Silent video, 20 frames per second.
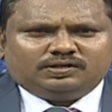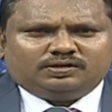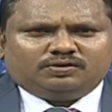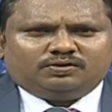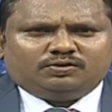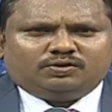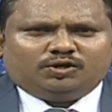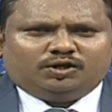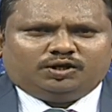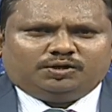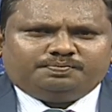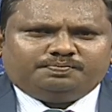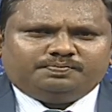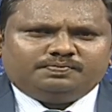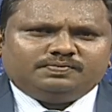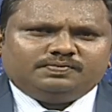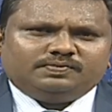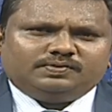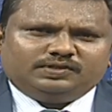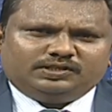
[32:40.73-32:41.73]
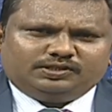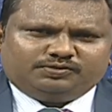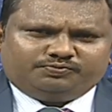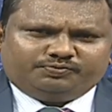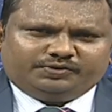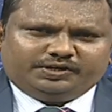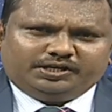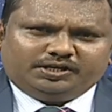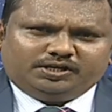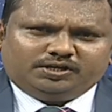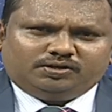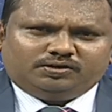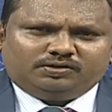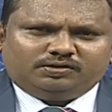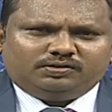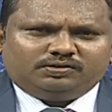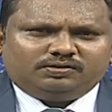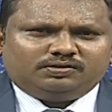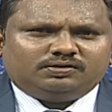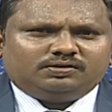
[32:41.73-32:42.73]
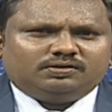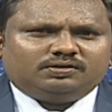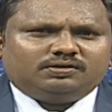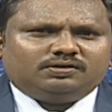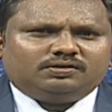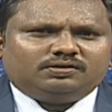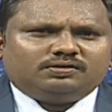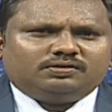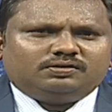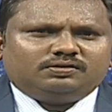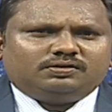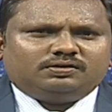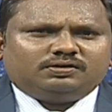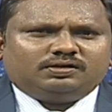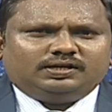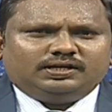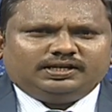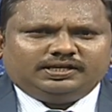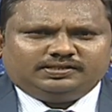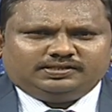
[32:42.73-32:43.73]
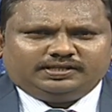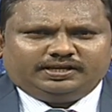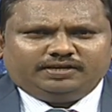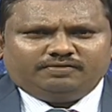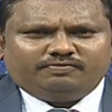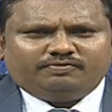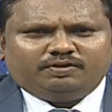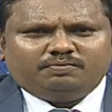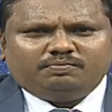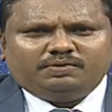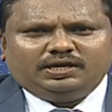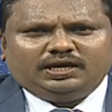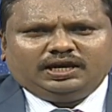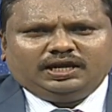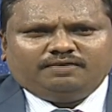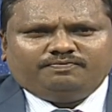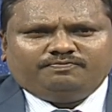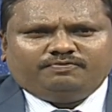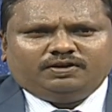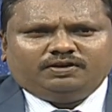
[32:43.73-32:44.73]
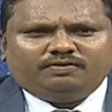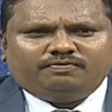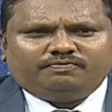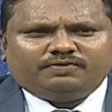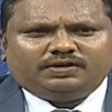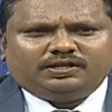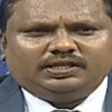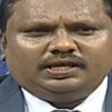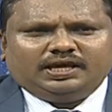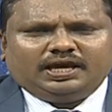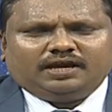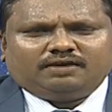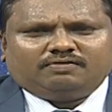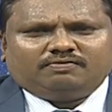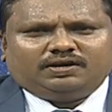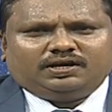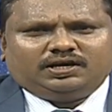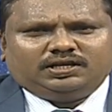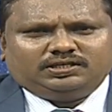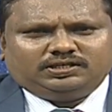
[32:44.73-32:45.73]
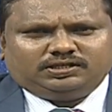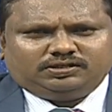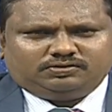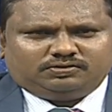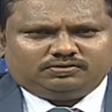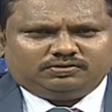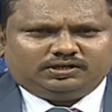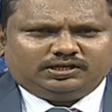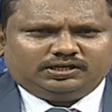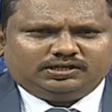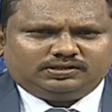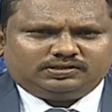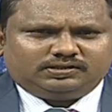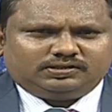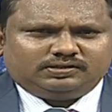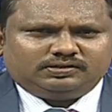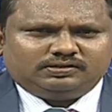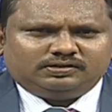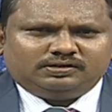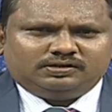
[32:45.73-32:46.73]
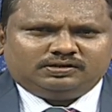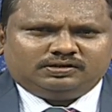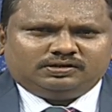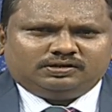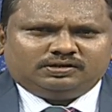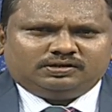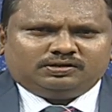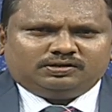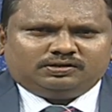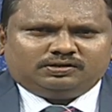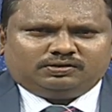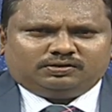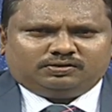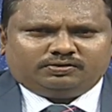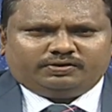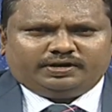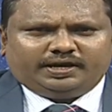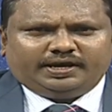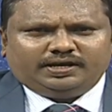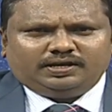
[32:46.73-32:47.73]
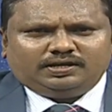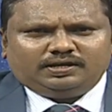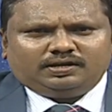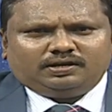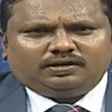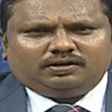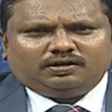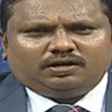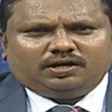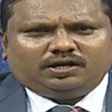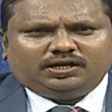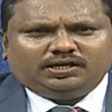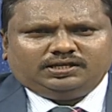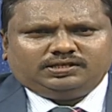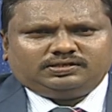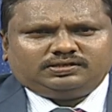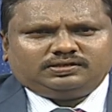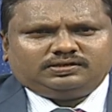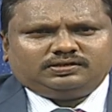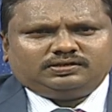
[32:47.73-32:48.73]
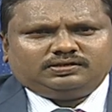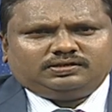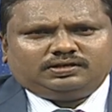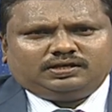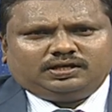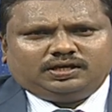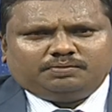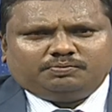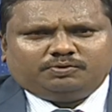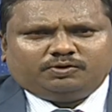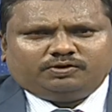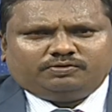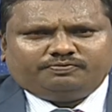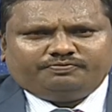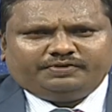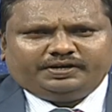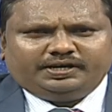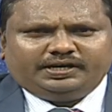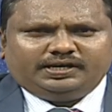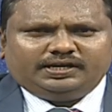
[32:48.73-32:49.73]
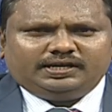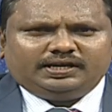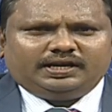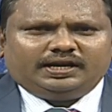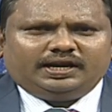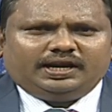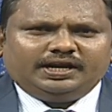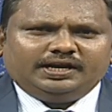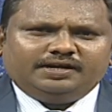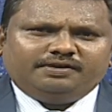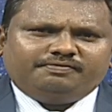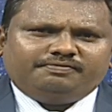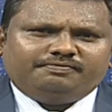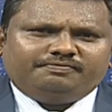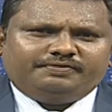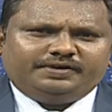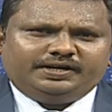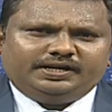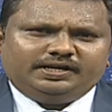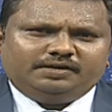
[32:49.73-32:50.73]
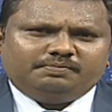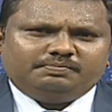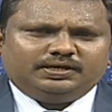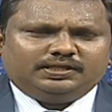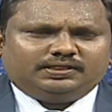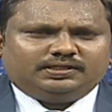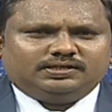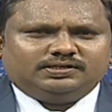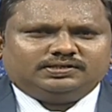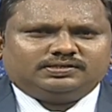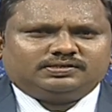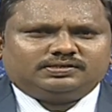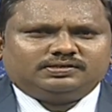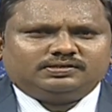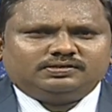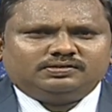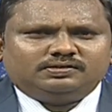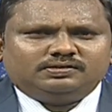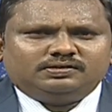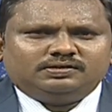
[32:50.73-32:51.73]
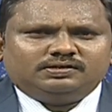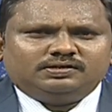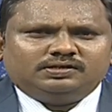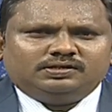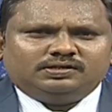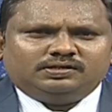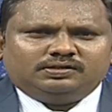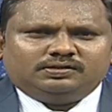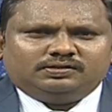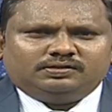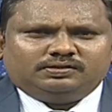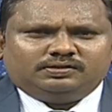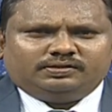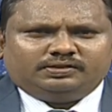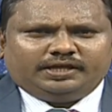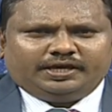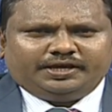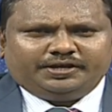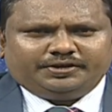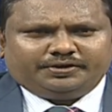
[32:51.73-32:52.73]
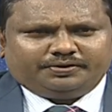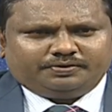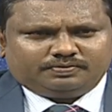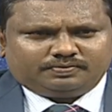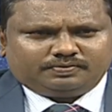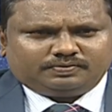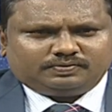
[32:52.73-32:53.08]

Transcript: Hope this video lesson will be helpful for the aquaculture students to gain knowledge about feed and feeding methods. Thank you.